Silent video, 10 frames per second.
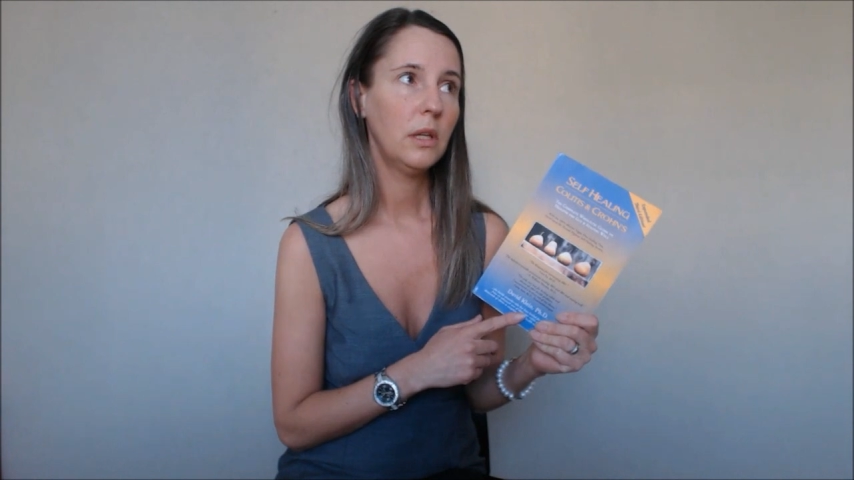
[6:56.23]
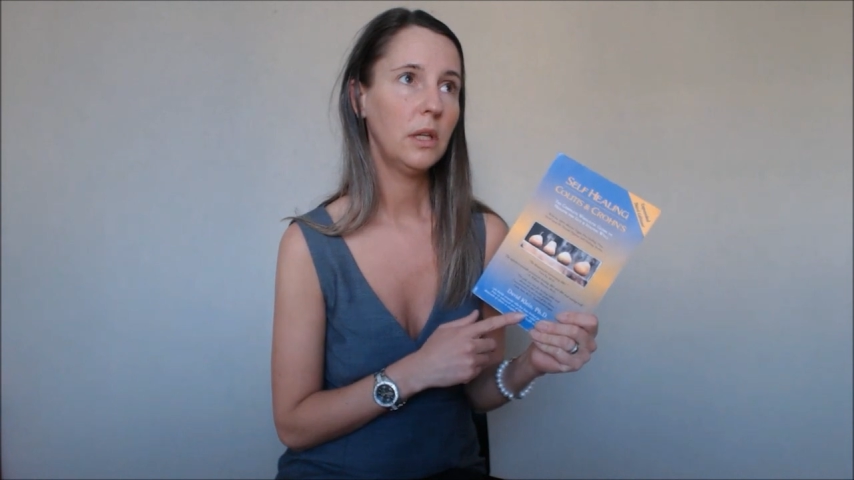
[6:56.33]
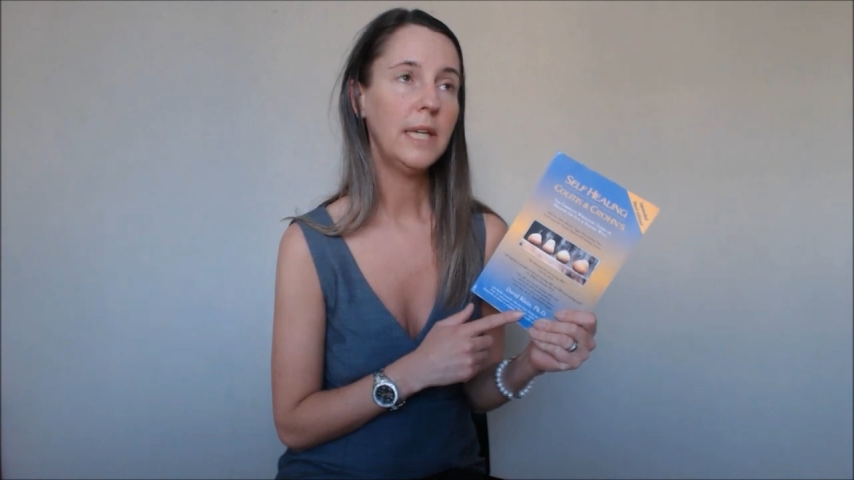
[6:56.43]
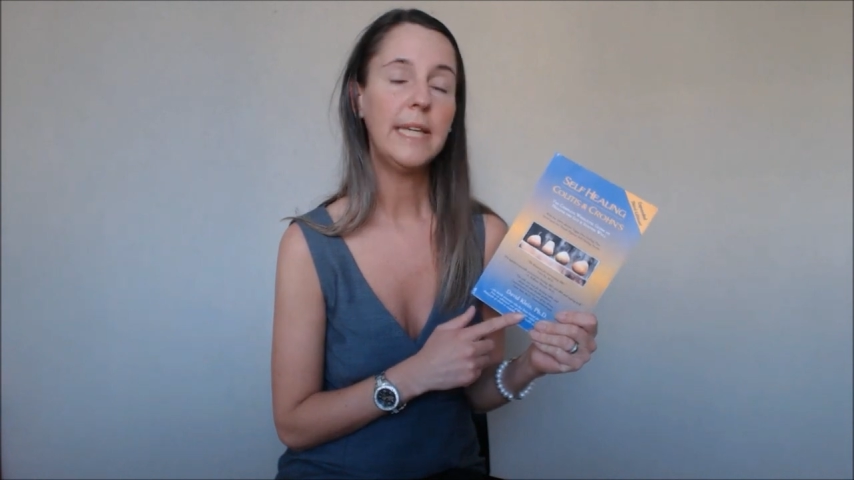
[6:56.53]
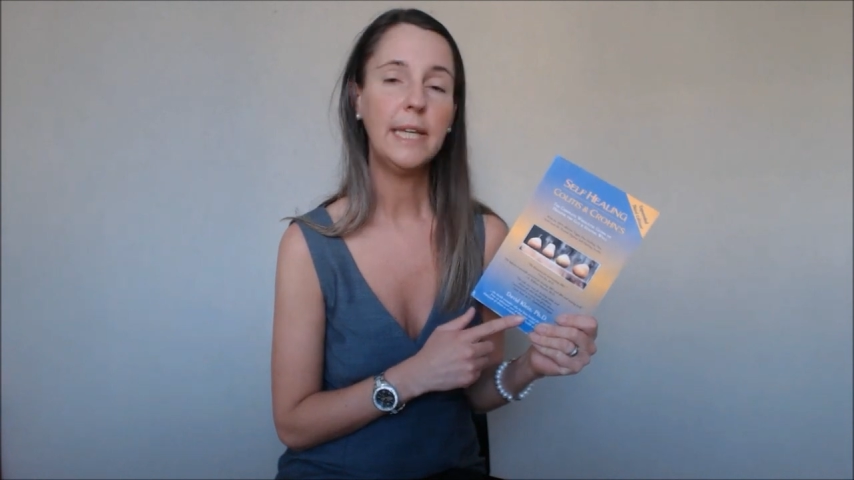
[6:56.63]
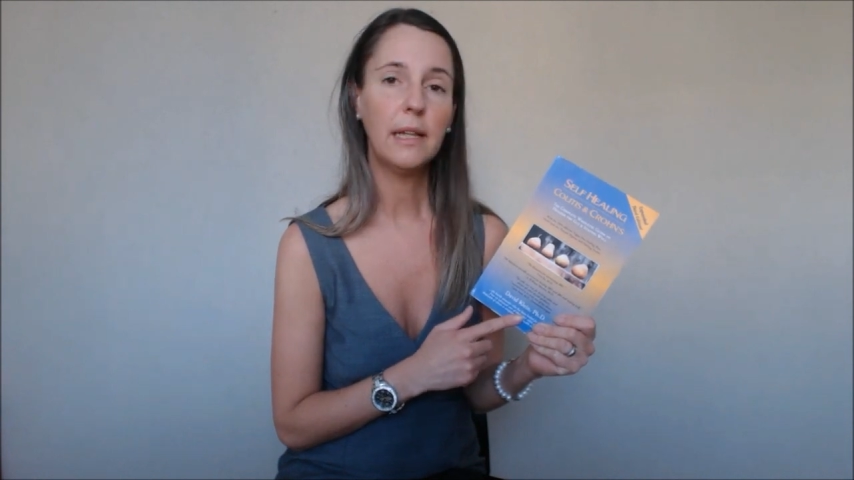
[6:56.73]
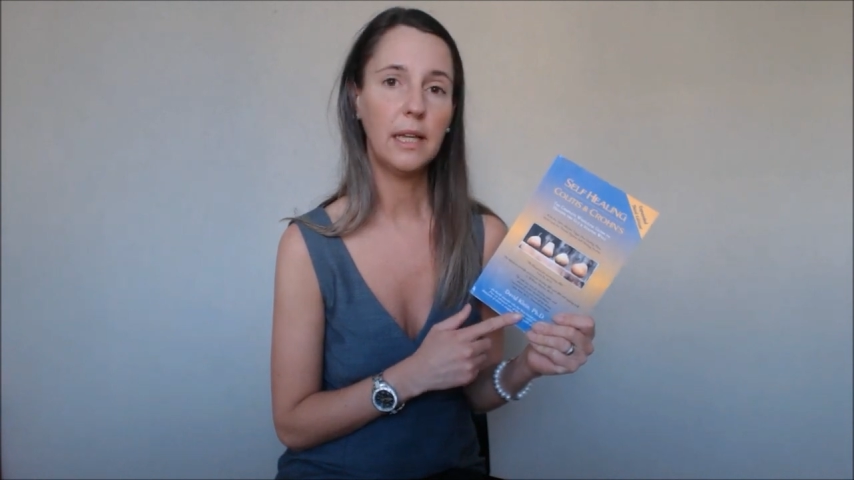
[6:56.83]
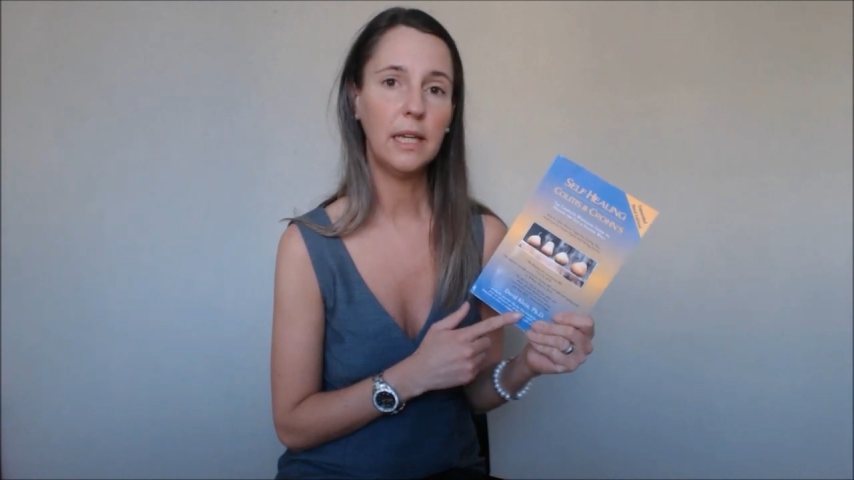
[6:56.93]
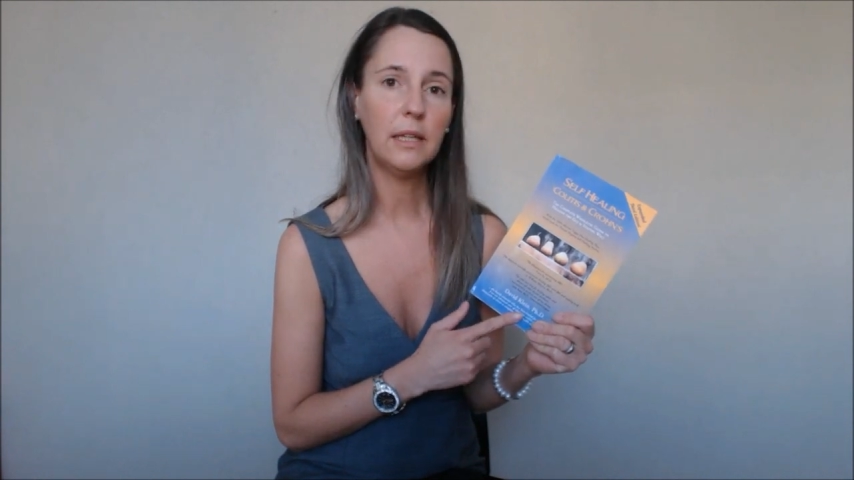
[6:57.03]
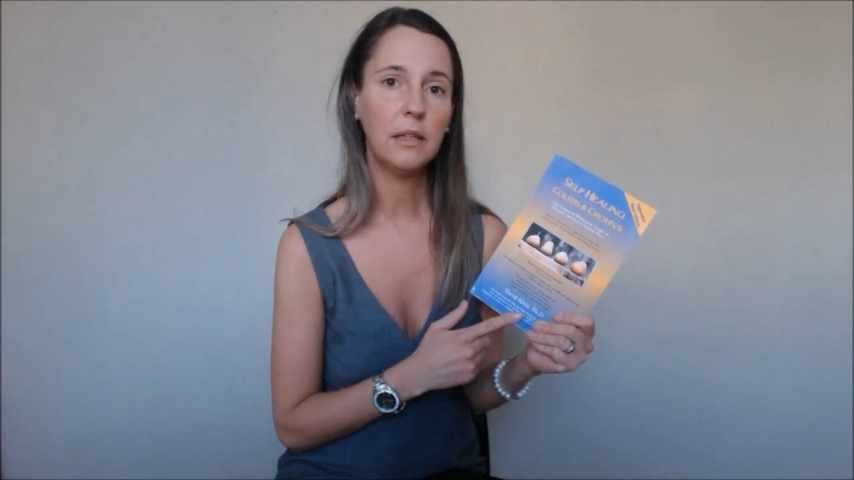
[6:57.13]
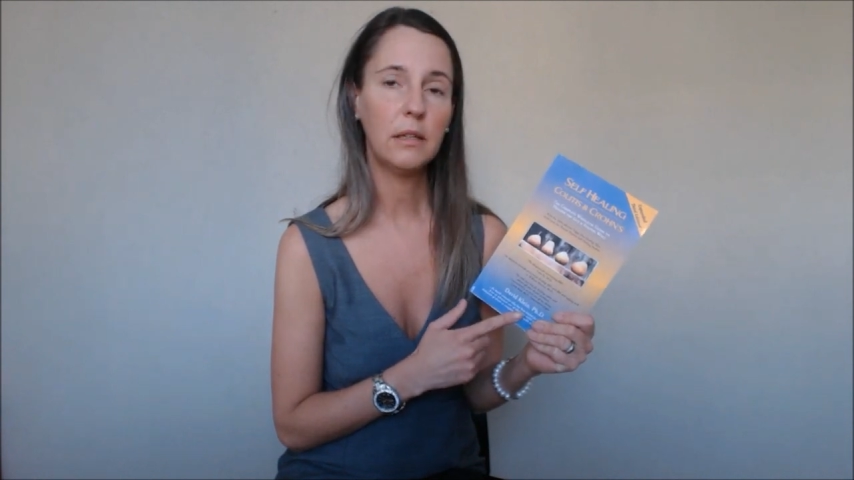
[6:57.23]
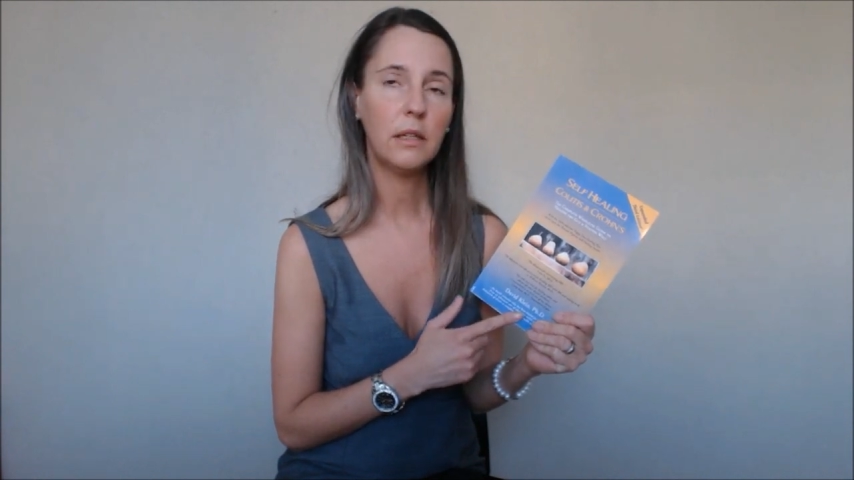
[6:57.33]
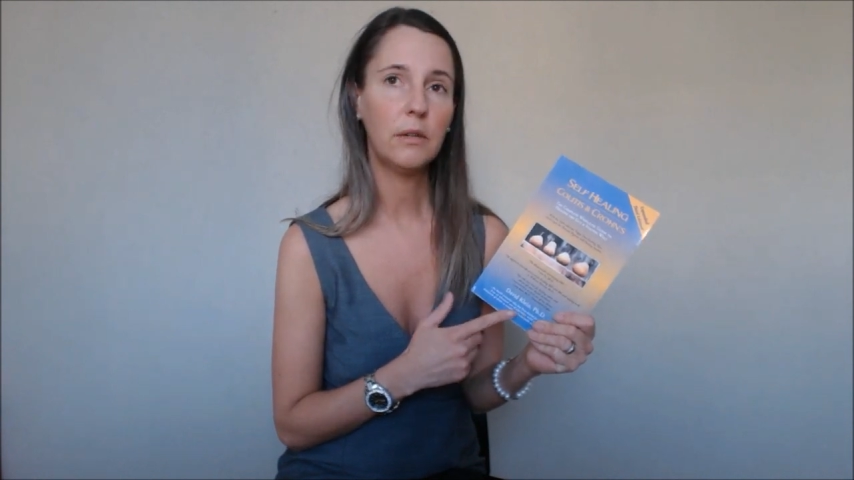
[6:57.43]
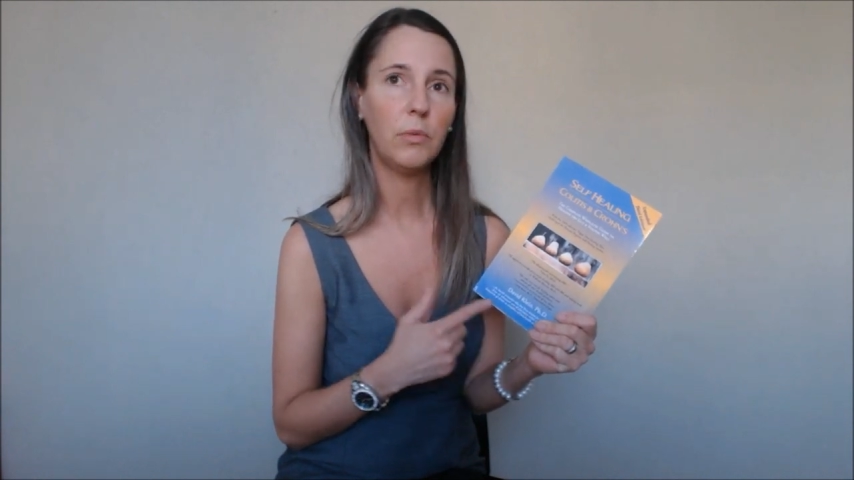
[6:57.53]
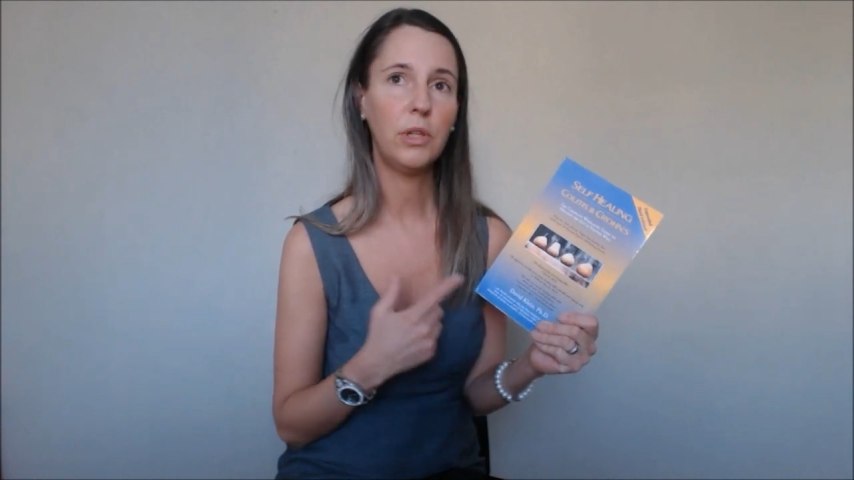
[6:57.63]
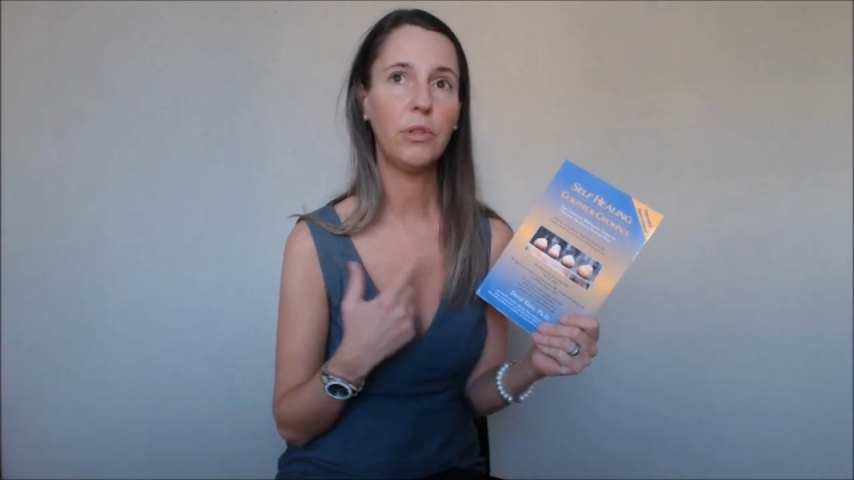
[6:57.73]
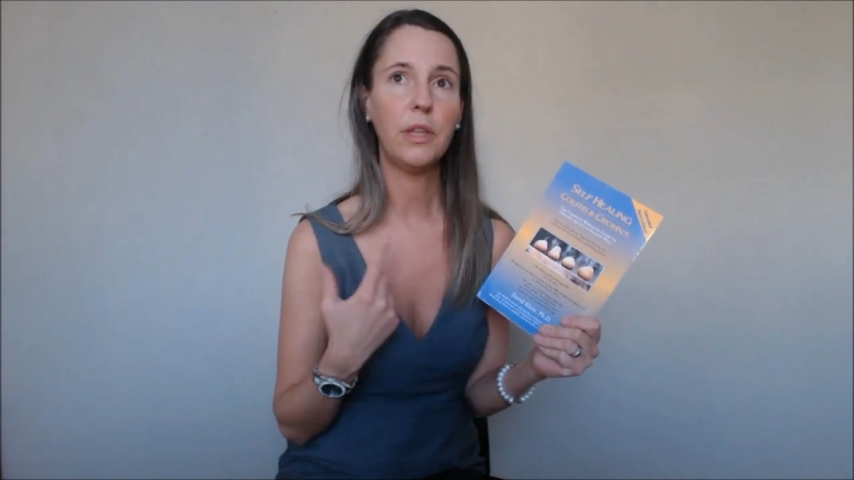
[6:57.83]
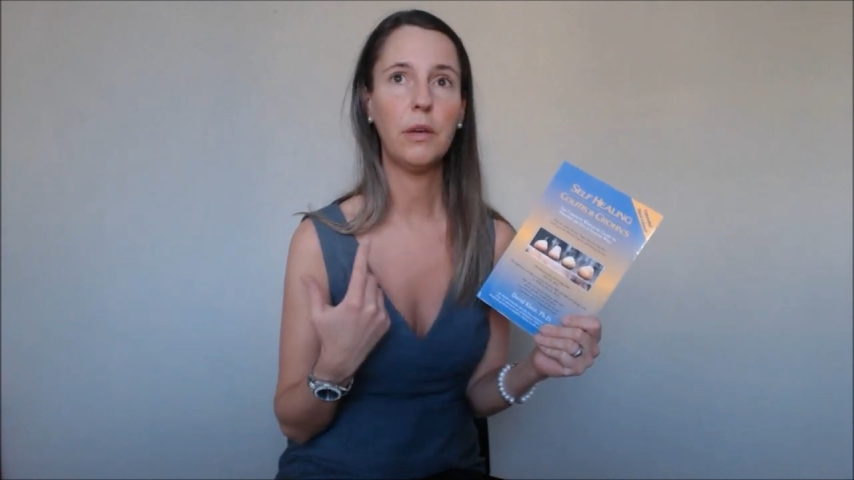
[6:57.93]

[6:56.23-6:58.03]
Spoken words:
healing, and when you